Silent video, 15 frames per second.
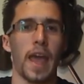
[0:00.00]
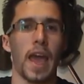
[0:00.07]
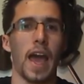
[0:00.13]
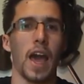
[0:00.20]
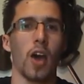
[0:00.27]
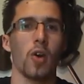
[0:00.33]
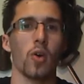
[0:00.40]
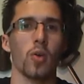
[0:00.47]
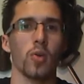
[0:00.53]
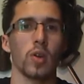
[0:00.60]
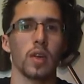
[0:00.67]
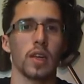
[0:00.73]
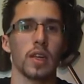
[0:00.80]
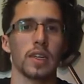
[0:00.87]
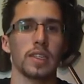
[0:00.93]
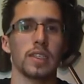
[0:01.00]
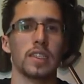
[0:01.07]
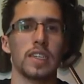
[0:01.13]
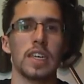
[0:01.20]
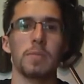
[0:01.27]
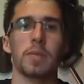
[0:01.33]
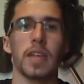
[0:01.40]
How
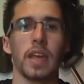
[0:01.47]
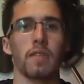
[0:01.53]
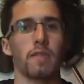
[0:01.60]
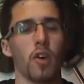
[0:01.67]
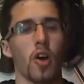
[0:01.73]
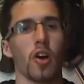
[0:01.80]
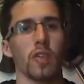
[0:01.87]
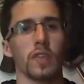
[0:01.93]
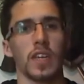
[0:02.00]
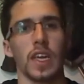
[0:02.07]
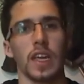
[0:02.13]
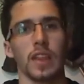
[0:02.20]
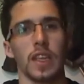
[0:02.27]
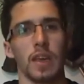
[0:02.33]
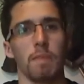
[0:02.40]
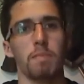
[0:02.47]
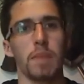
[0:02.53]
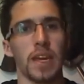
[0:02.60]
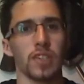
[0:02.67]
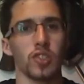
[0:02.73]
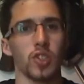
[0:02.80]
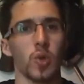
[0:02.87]
deeply involved in the
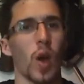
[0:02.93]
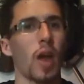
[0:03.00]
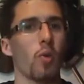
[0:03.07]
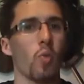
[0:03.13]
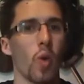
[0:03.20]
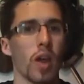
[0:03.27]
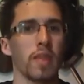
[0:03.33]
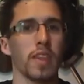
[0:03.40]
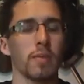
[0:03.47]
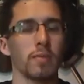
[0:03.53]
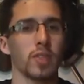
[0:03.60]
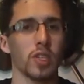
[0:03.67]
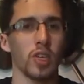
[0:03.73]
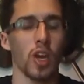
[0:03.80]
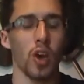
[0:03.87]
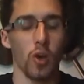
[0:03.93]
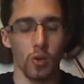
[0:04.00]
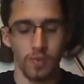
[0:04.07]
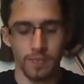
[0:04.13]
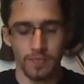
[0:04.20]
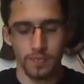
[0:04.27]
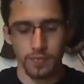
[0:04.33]
abyss do I want them to go?
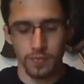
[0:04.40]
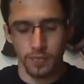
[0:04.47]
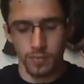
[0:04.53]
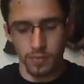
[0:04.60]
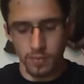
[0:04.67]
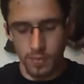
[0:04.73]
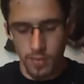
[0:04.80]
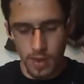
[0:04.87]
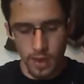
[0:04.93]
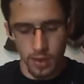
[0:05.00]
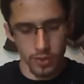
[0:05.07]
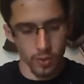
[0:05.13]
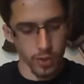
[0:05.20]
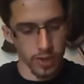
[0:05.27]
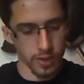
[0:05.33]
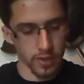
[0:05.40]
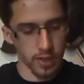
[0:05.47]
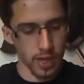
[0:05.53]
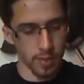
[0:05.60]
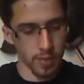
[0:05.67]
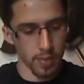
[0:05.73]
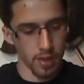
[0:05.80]
So we're going to
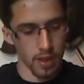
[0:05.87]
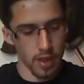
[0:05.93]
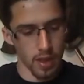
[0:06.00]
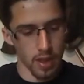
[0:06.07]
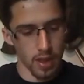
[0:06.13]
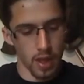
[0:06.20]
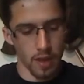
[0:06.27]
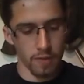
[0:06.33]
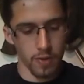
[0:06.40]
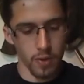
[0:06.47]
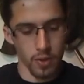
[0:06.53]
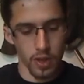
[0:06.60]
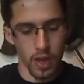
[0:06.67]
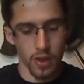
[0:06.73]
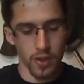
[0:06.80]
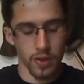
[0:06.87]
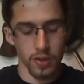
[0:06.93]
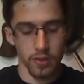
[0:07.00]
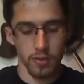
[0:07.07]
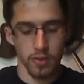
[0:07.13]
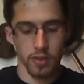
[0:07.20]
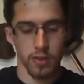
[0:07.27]
skip a few of the
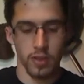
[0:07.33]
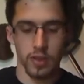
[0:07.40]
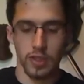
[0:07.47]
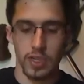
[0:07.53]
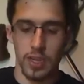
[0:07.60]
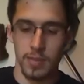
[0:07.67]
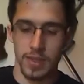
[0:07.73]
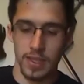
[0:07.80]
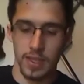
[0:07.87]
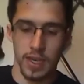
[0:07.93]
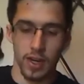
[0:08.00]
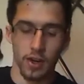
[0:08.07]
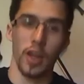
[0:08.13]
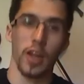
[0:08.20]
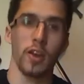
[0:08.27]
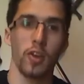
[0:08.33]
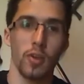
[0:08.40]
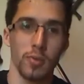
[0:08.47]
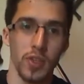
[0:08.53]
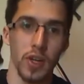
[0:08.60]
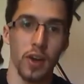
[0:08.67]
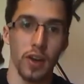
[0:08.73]
other demons in here. I know, I'm
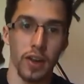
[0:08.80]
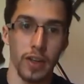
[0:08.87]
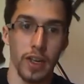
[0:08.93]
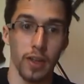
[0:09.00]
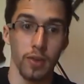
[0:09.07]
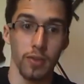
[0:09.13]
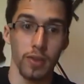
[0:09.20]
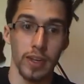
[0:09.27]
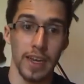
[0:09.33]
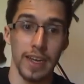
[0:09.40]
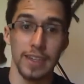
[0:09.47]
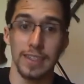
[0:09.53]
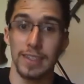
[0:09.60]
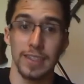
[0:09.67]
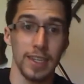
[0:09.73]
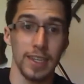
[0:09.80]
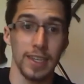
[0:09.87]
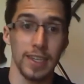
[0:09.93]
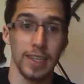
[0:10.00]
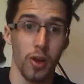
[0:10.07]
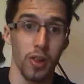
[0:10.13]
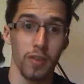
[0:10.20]
sorry, I can't just tell
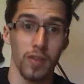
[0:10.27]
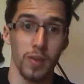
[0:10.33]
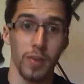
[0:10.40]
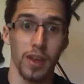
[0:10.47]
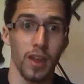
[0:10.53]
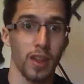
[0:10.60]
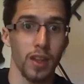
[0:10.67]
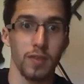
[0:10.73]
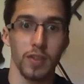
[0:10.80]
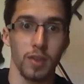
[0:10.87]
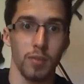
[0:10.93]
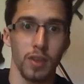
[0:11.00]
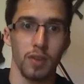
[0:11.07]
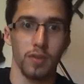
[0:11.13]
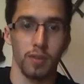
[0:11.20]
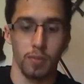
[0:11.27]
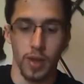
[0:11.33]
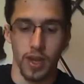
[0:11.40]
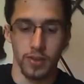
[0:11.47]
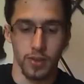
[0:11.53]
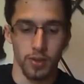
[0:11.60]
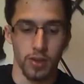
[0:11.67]
you all of them. I gotta leave something for
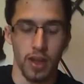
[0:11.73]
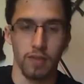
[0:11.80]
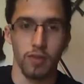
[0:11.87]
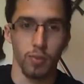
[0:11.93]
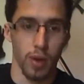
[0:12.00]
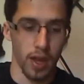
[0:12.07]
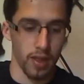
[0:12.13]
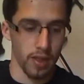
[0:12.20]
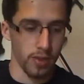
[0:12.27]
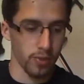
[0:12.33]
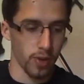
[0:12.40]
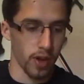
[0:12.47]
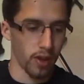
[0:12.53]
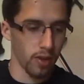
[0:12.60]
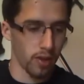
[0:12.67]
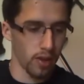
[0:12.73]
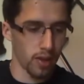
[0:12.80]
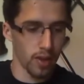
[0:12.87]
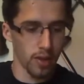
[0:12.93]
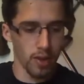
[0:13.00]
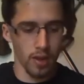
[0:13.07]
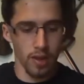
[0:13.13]
Paizo to have you buy this, right?
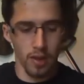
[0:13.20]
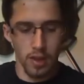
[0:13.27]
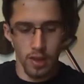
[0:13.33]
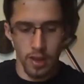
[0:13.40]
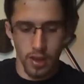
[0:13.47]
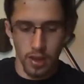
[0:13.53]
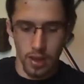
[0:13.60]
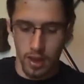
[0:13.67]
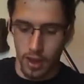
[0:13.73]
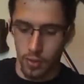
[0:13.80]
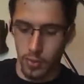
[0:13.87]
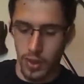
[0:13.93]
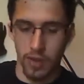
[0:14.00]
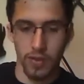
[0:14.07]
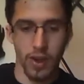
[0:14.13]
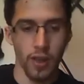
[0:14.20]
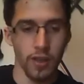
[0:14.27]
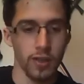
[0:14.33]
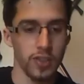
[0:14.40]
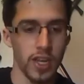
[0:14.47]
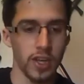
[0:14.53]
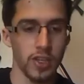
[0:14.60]
We have
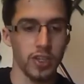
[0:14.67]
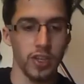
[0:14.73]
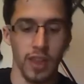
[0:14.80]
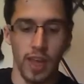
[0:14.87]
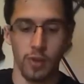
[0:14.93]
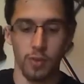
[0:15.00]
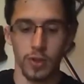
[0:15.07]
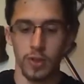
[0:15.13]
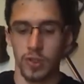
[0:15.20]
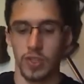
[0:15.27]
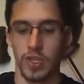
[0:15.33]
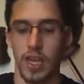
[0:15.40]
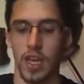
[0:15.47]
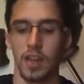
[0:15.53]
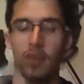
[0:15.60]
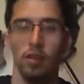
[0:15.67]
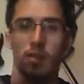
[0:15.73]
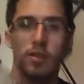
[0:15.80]
another section, That Which Is Dead,